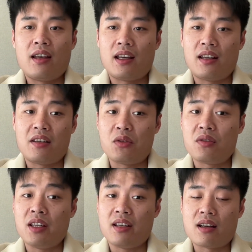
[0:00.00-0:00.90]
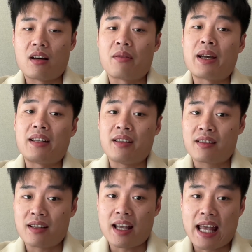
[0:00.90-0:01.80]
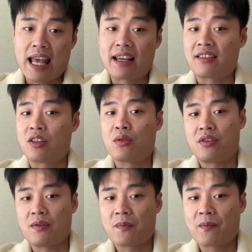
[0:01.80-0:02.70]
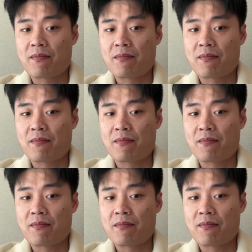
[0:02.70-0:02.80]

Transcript: And you need automatic execution.